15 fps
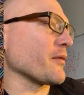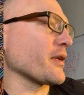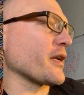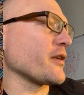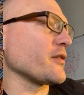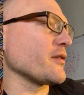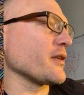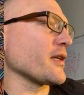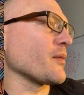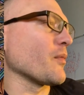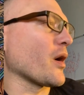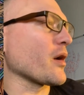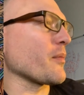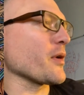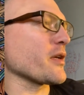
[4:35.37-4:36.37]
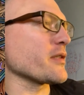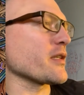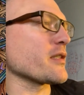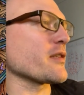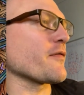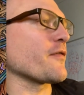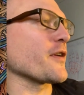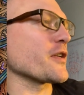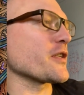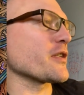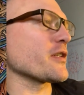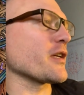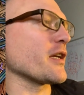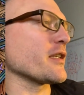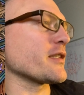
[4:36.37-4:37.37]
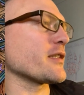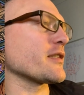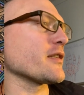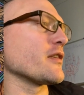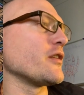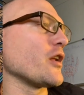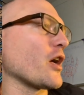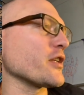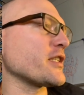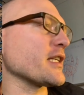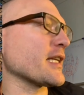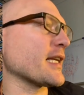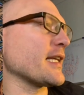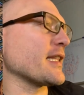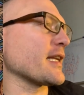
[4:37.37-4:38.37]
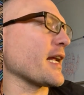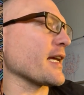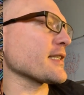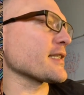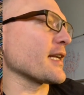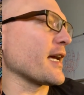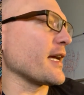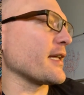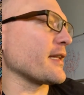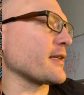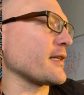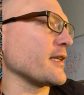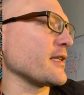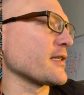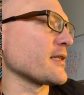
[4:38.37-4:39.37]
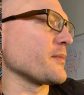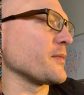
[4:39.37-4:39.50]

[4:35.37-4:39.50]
going to do the kimono because it's a fish. It's logically the next layer that needs to